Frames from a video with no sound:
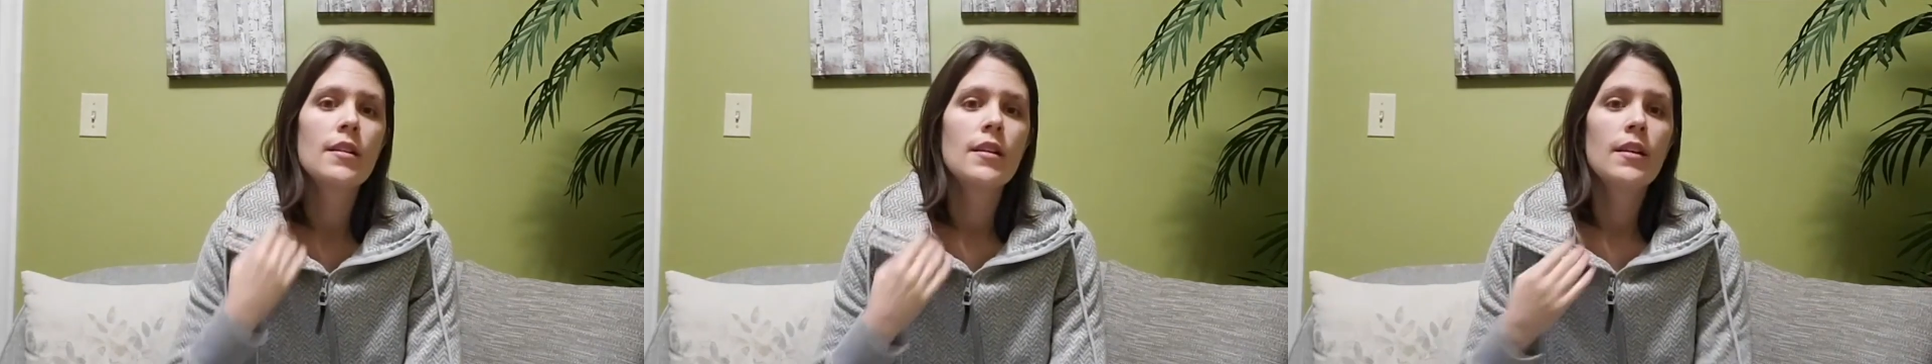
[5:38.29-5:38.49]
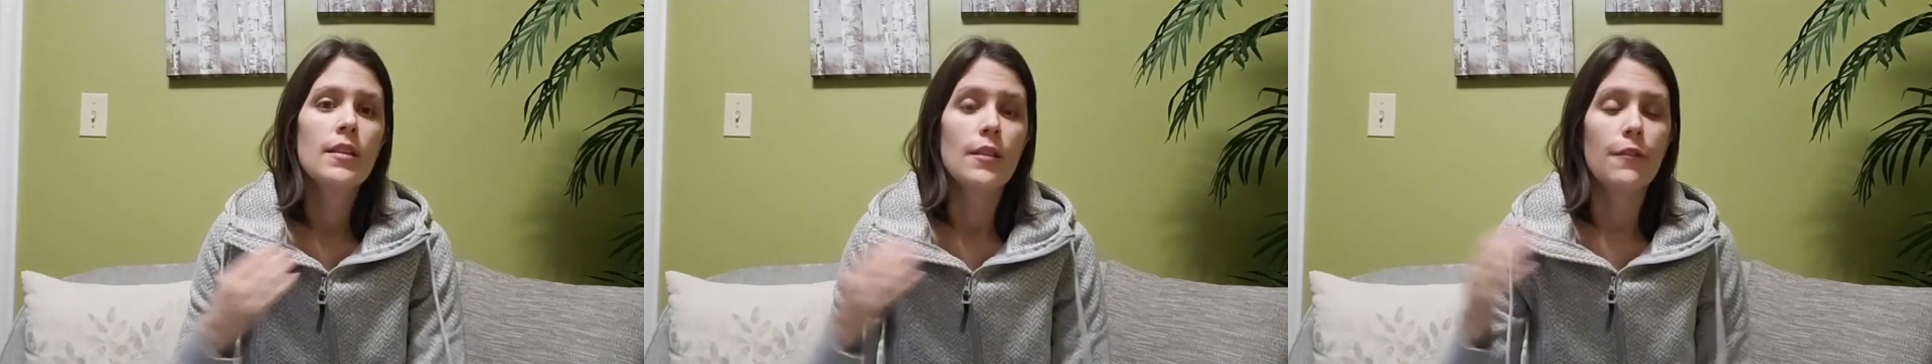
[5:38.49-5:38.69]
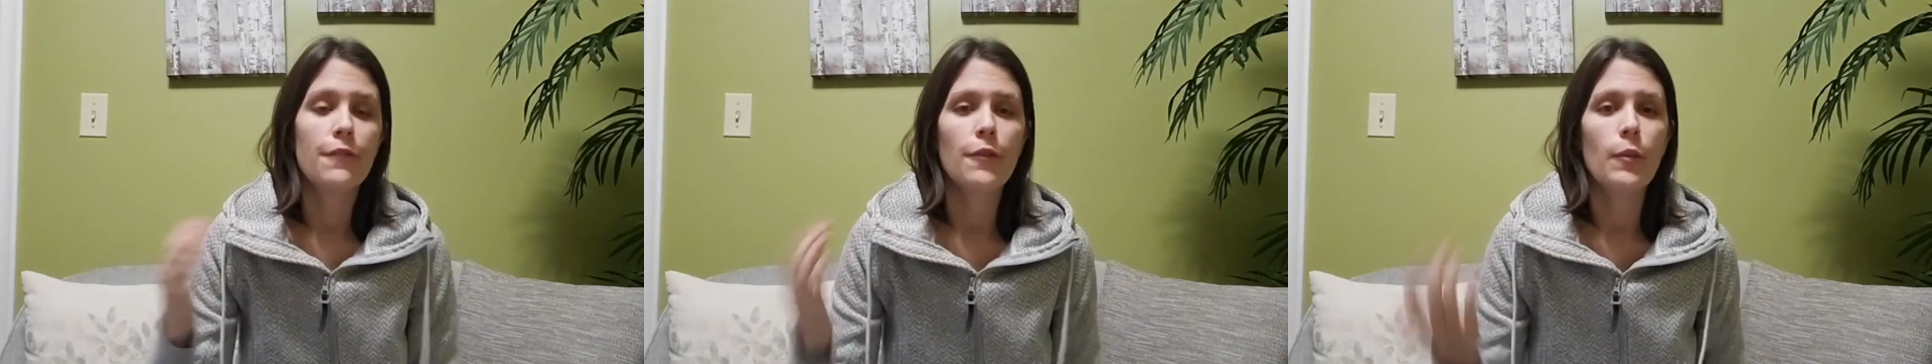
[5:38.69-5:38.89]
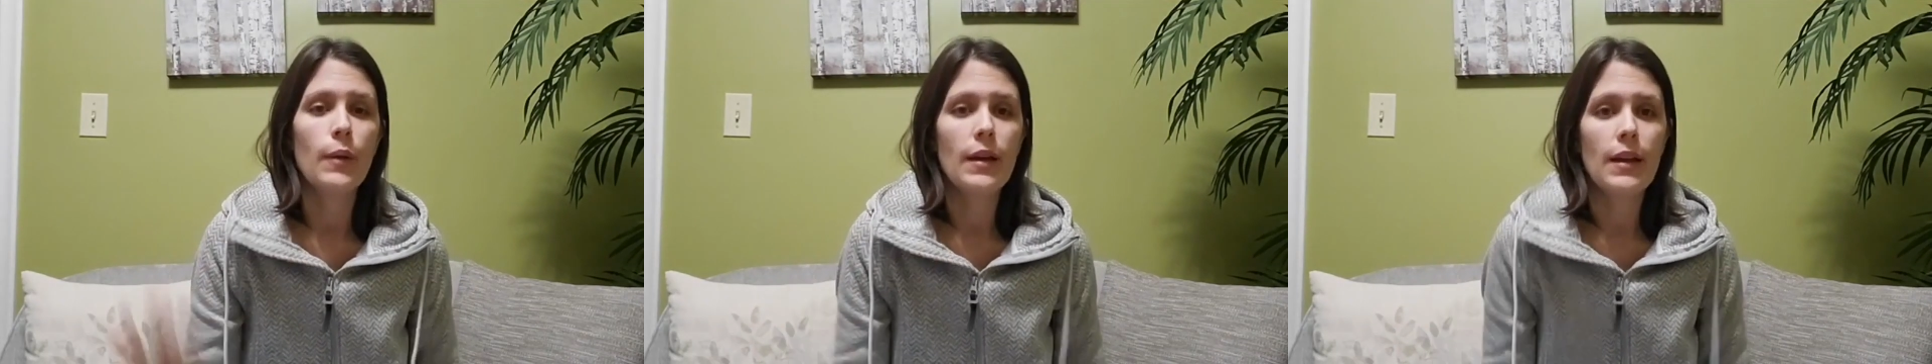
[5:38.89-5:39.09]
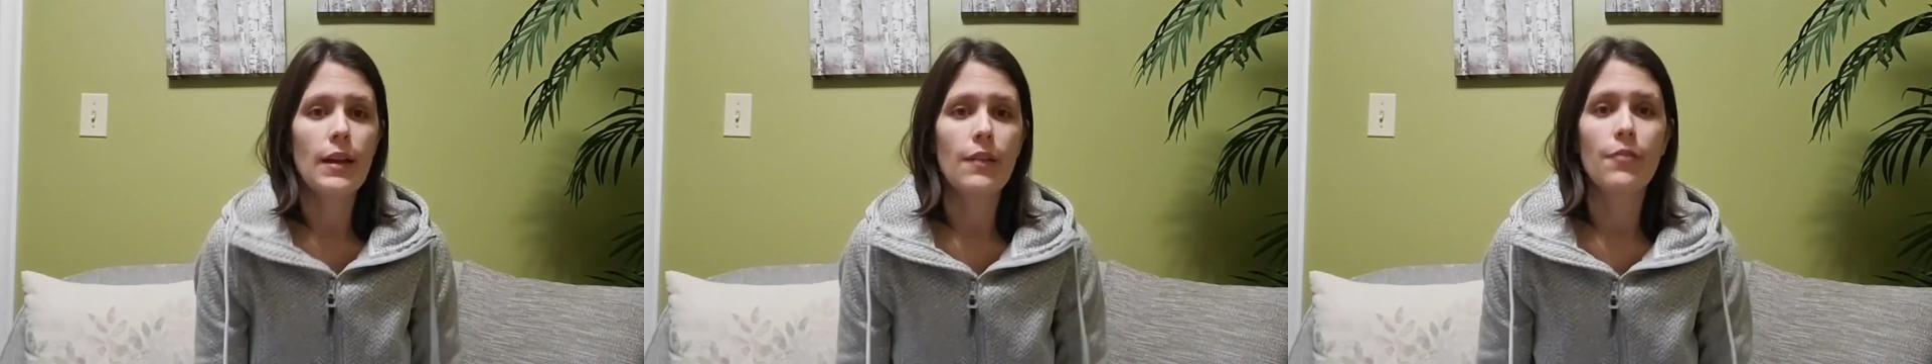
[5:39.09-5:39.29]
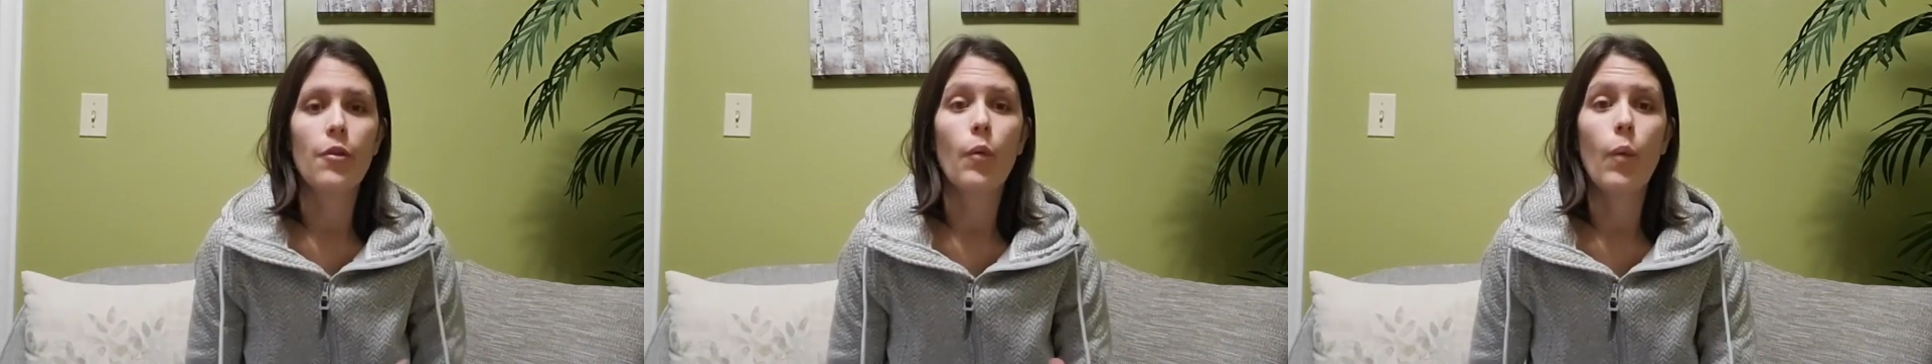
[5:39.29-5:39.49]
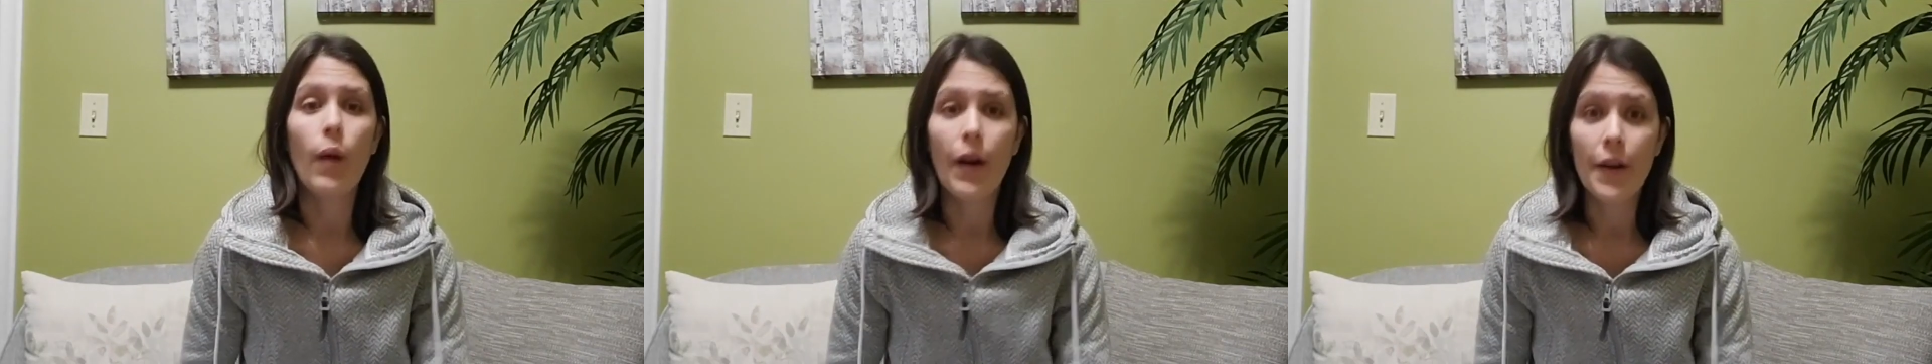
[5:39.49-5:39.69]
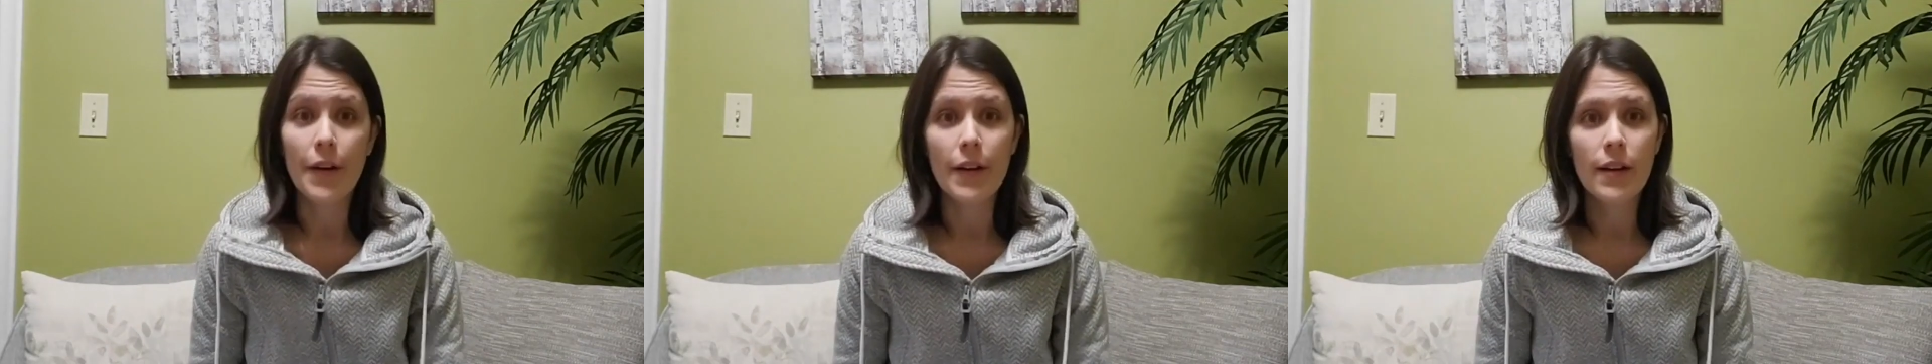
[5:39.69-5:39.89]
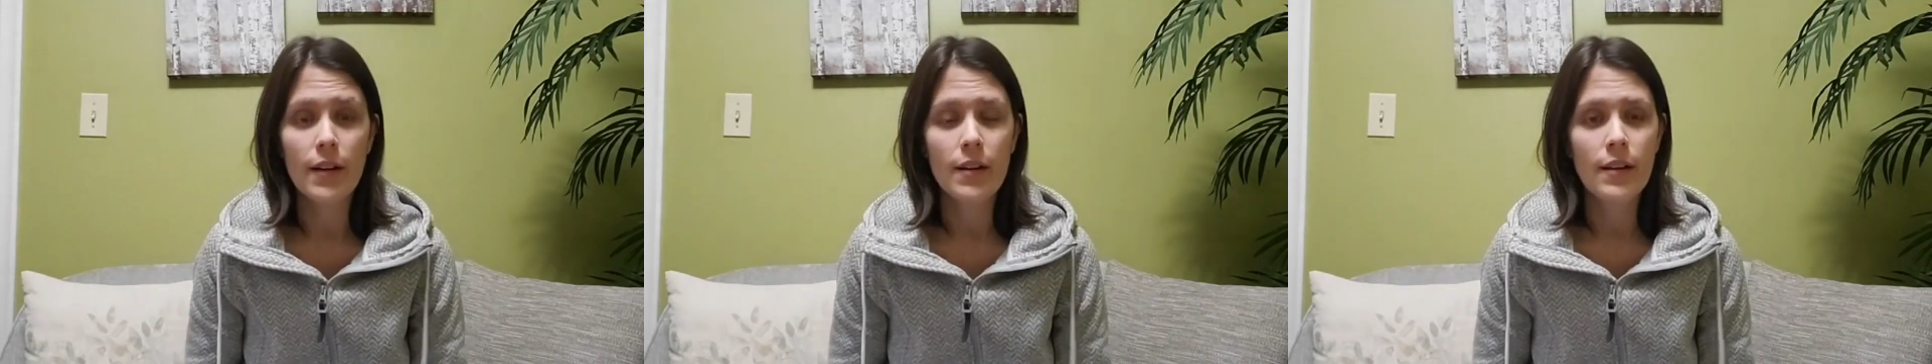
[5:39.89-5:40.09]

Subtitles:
the fluidity of the water